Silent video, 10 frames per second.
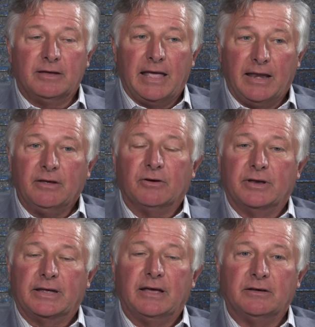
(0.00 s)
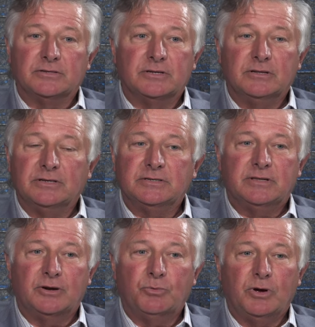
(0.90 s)
getting onto council is
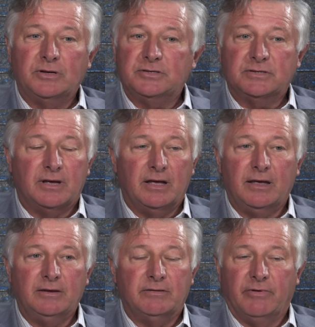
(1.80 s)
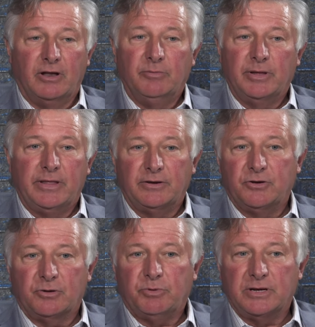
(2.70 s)
there was a development that
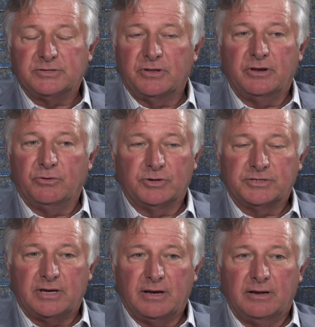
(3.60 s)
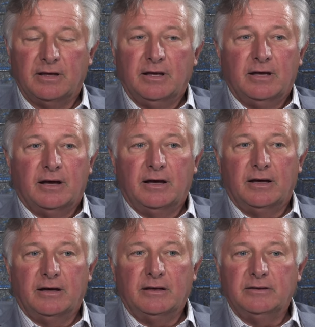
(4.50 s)
took place on the north side
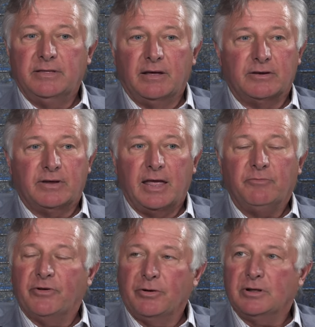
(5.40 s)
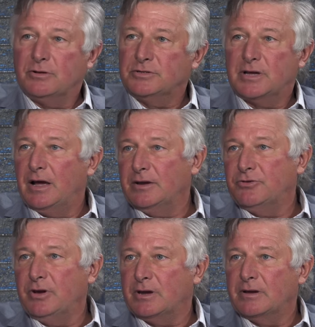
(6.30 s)
uh, that came very close to Hyde
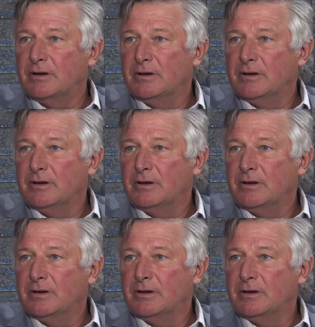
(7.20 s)
Creek.